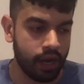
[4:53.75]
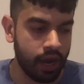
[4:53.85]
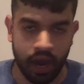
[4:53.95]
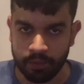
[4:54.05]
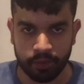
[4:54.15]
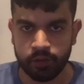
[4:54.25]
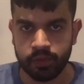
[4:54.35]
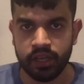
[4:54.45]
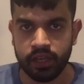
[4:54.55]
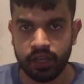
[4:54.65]
I'm going to
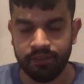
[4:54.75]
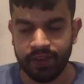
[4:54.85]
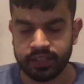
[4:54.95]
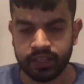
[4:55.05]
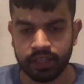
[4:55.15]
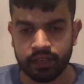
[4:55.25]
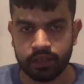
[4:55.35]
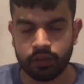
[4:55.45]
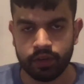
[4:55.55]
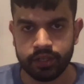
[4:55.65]
be investing
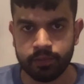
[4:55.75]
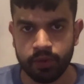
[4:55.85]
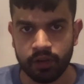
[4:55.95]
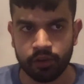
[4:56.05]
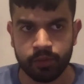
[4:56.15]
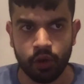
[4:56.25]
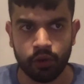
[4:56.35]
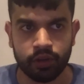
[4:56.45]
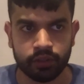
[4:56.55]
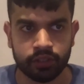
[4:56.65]
in CRISPR. I'm going to be
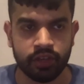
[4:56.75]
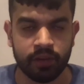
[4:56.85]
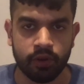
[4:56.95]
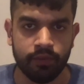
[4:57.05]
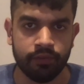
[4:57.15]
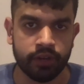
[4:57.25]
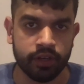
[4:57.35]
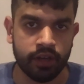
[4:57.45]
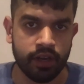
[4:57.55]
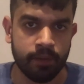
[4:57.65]
holding on to. I'm
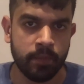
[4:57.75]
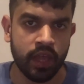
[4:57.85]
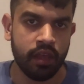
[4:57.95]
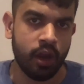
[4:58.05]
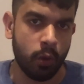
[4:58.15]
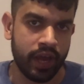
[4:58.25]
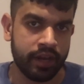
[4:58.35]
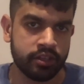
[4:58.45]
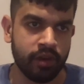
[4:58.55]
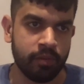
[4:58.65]
confident. Um, I want to add
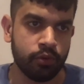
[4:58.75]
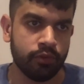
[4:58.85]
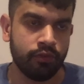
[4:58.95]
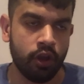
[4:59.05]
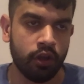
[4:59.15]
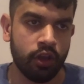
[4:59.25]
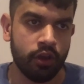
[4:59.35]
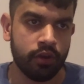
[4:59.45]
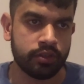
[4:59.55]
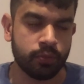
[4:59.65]
it to my
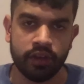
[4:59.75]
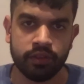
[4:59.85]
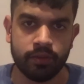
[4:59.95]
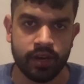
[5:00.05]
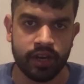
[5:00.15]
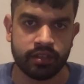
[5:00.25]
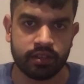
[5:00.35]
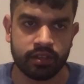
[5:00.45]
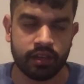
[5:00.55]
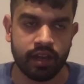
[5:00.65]
portfolio. It's worth the
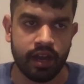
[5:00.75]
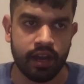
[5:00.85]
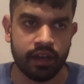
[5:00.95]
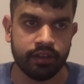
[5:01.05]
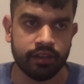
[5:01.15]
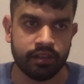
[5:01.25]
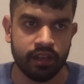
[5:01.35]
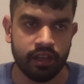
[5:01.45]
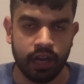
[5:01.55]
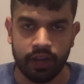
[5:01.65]
risk, and
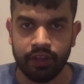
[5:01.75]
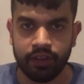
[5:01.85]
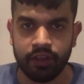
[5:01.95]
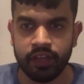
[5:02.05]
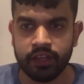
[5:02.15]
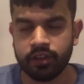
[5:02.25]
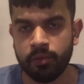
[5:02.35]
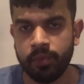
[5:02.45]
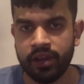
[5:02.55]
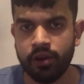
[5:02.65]
I, th- I think it's
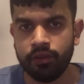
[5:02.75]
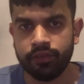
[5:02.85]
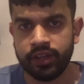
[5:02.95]
going to pay off.